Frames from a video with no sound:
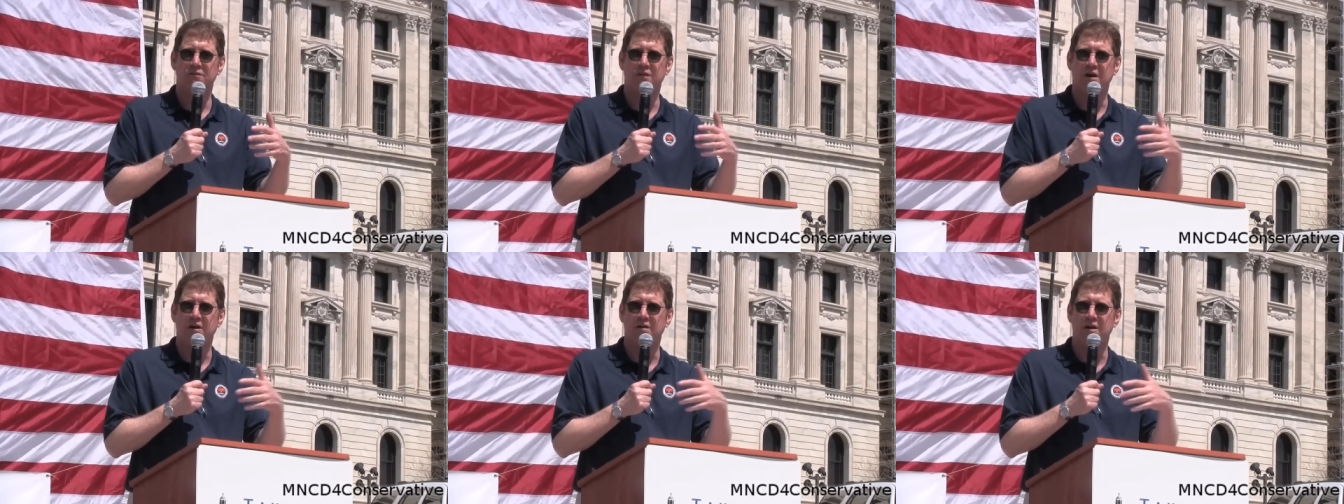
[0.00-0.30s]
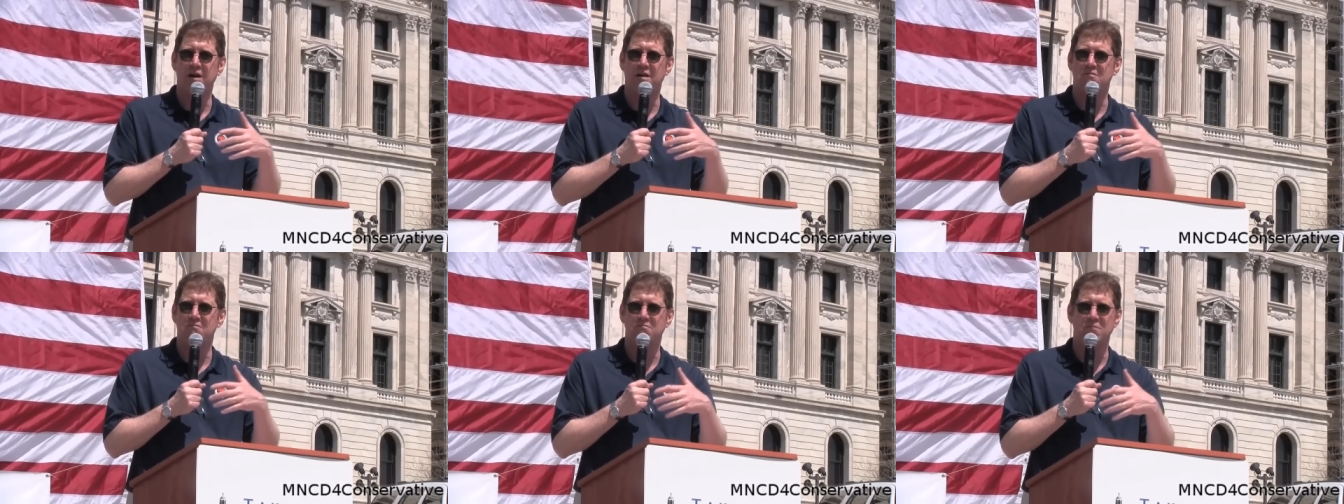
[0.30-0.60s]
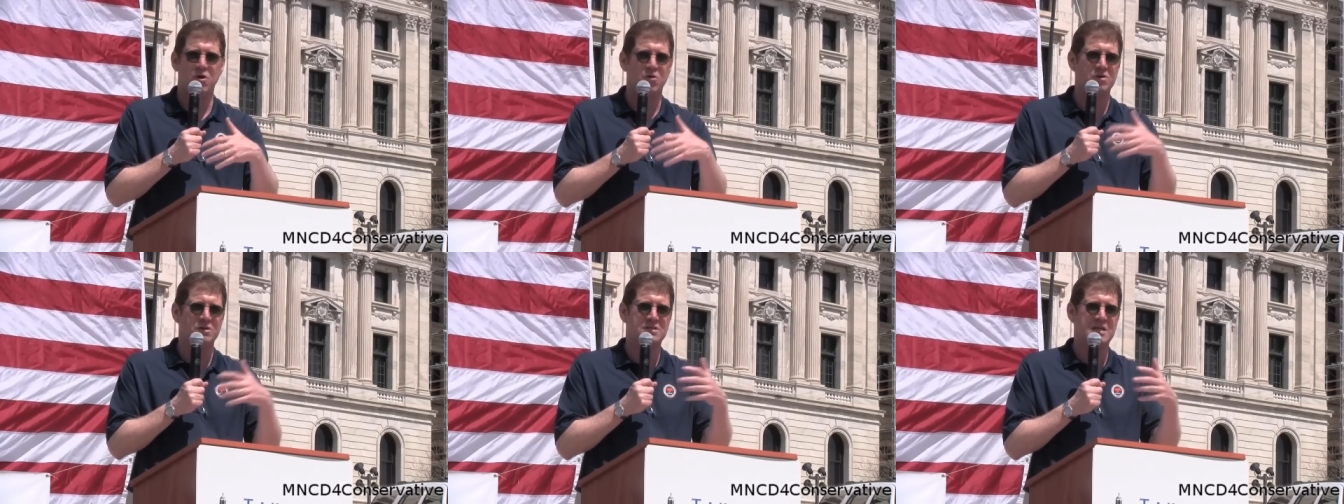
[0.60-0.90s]
very
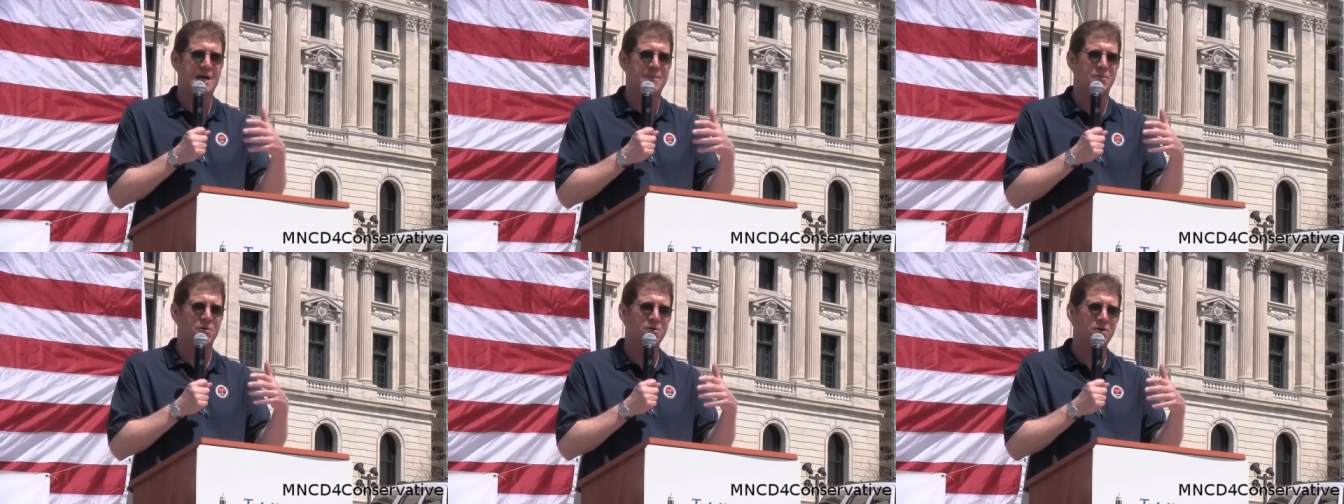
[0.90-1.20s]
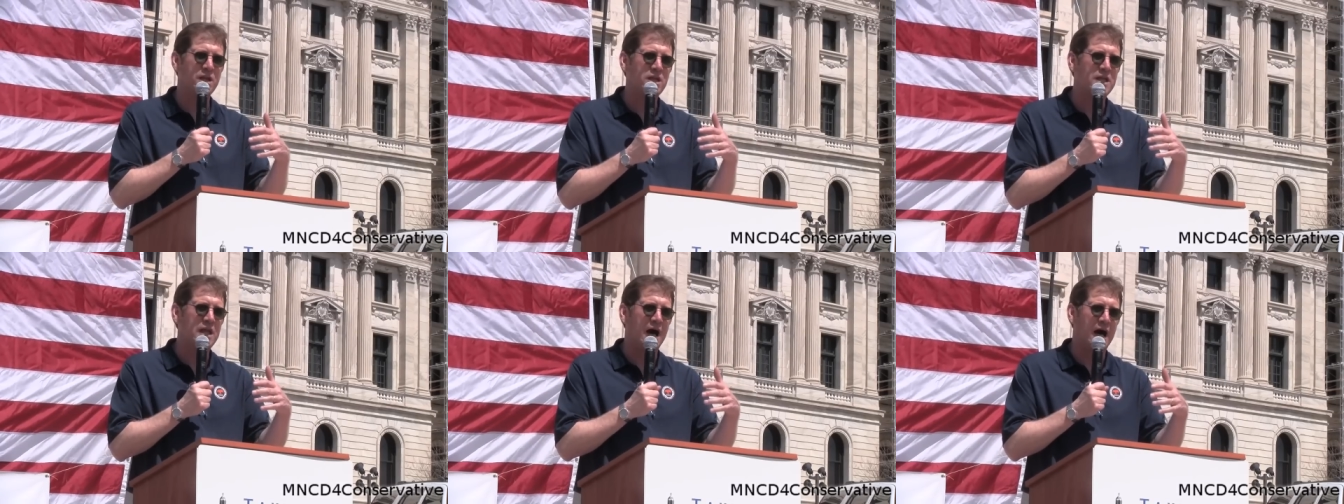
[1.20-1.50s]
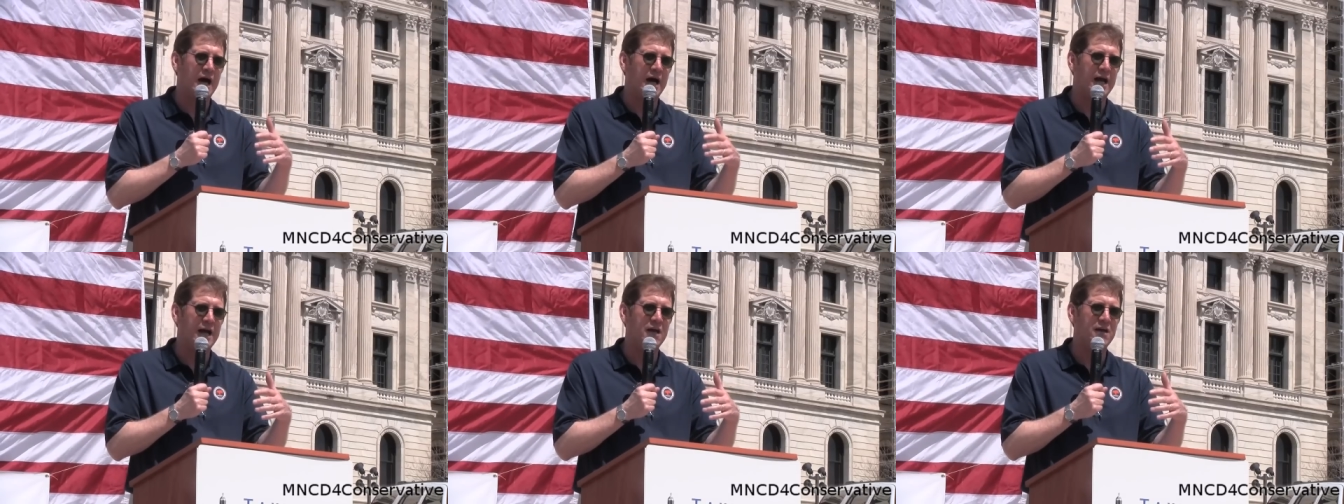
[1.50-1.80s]
modus
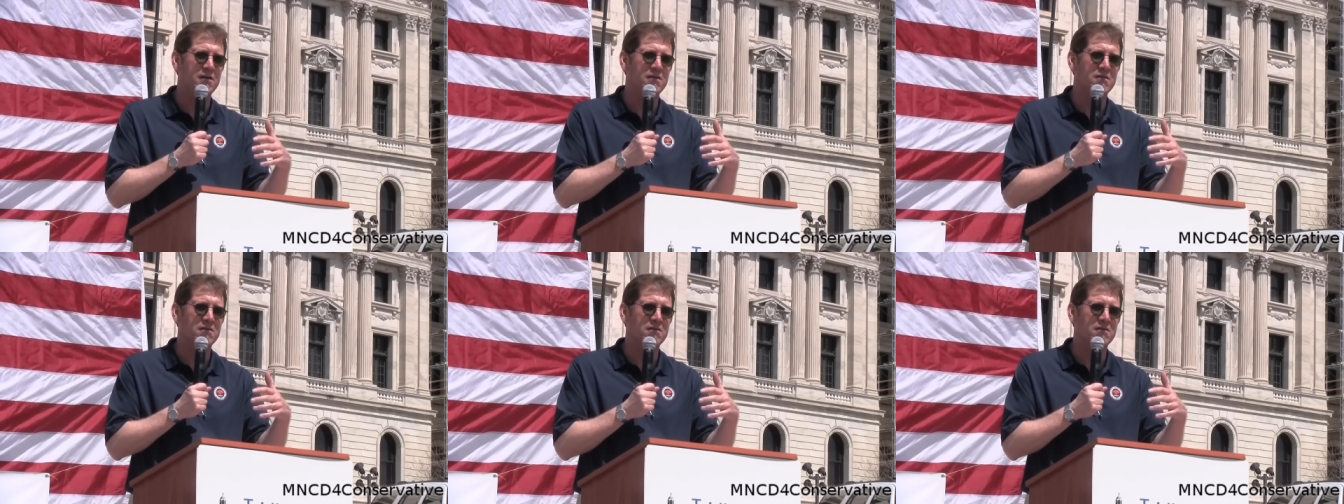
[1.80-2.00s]
operandi